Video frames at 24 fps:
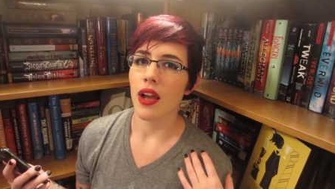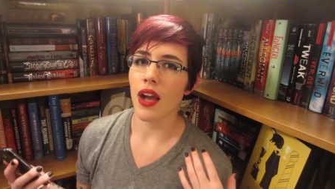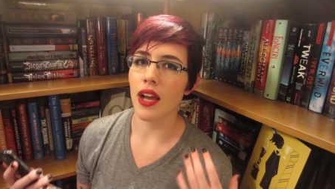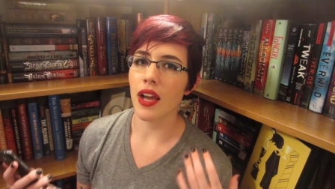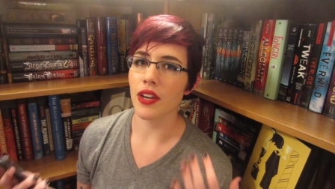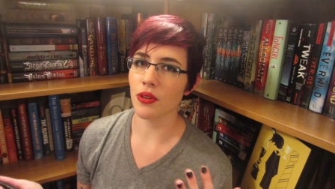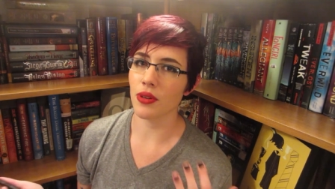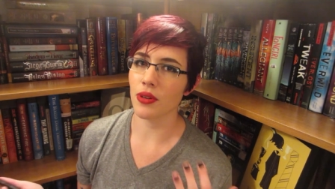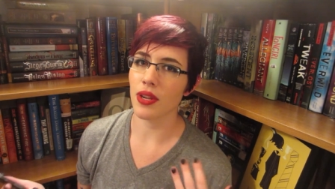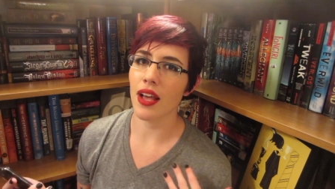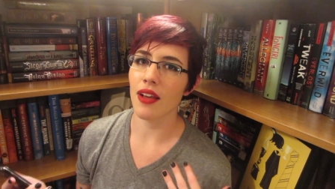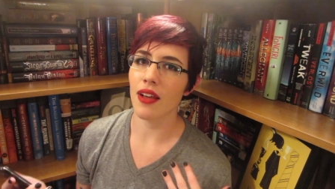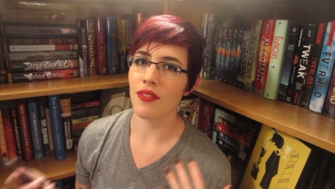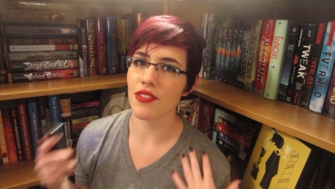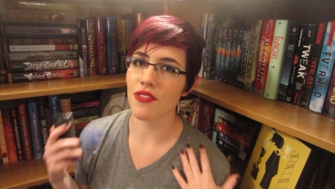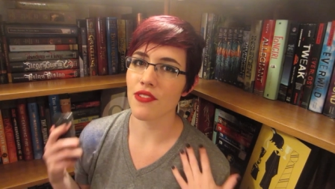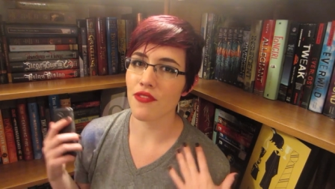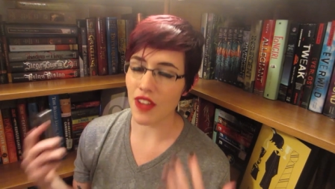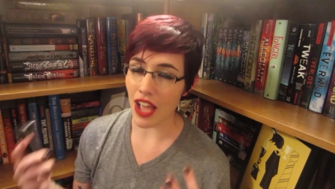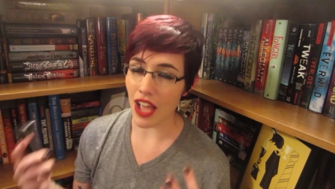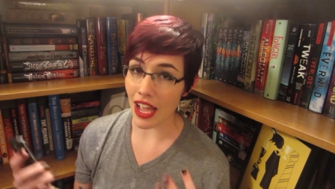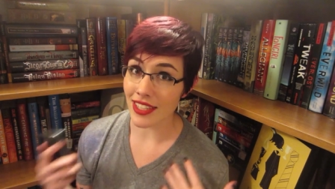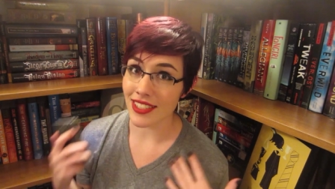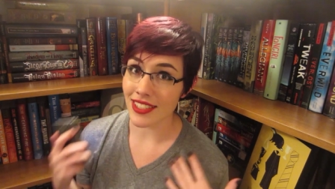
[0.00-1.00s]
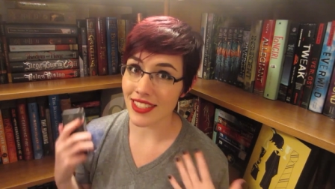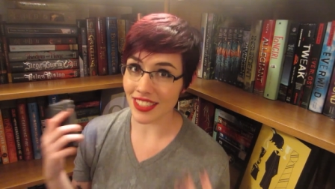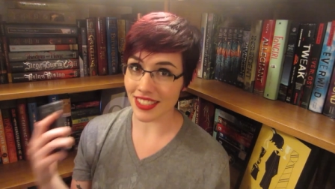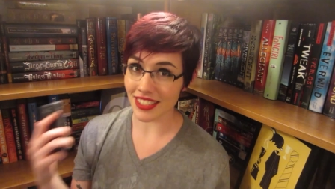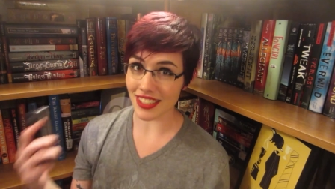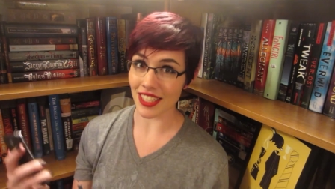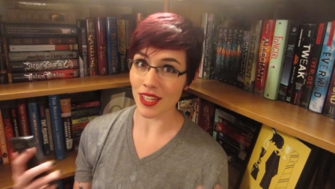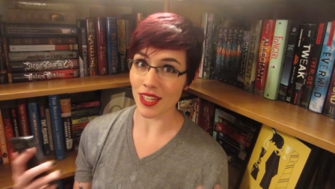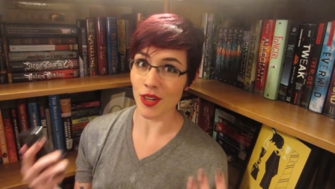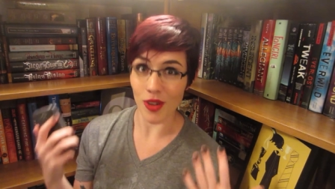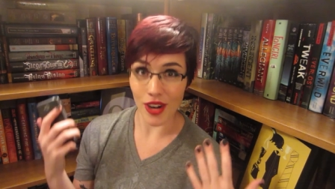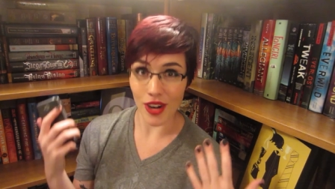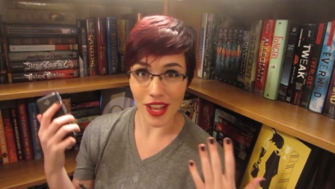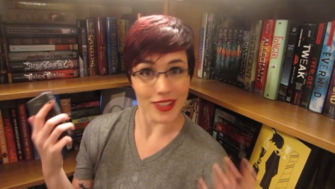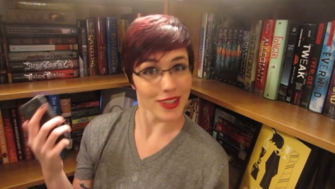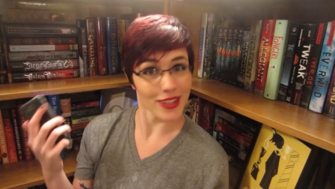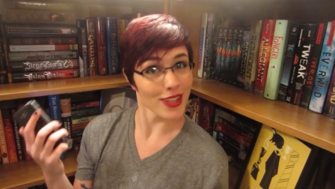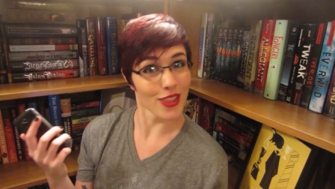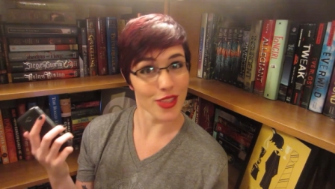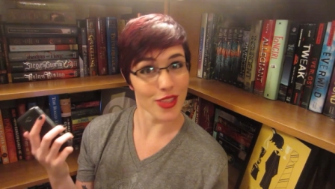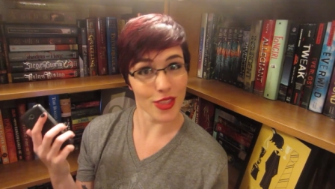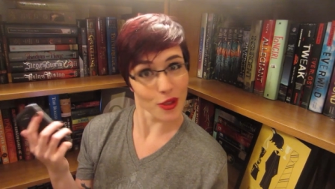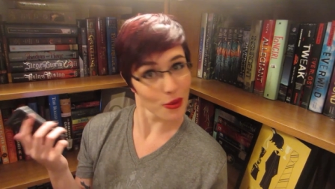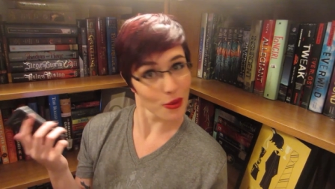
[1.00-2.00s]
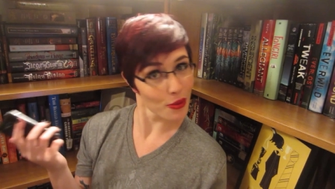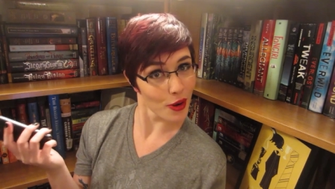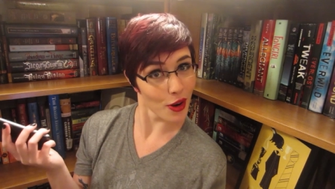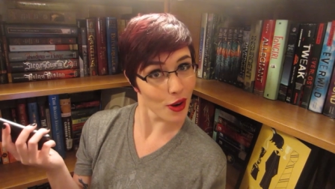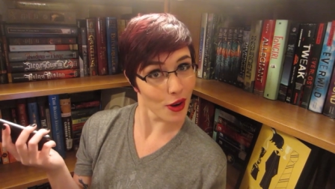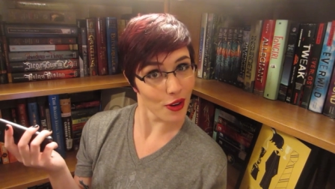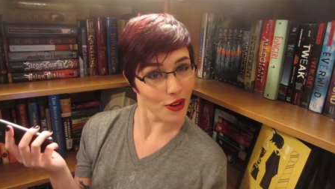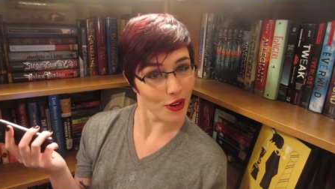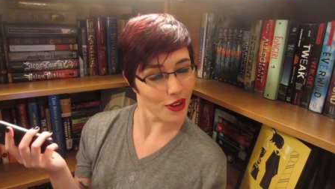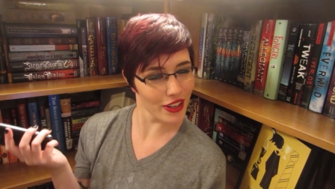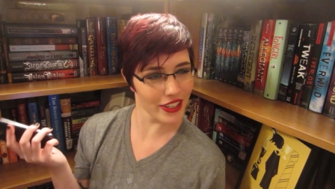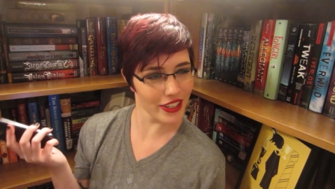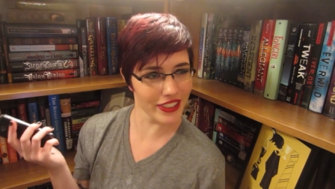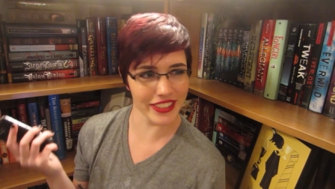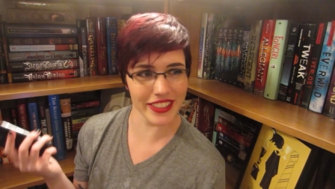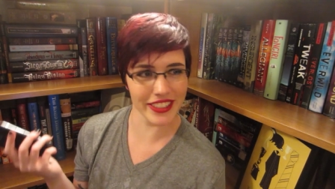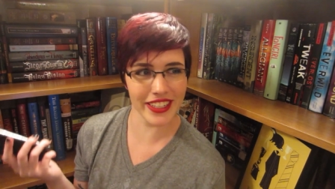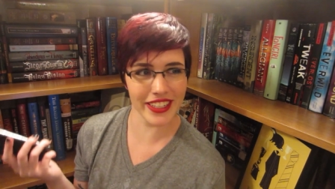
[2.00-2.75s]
I don't have the fastest internet in the world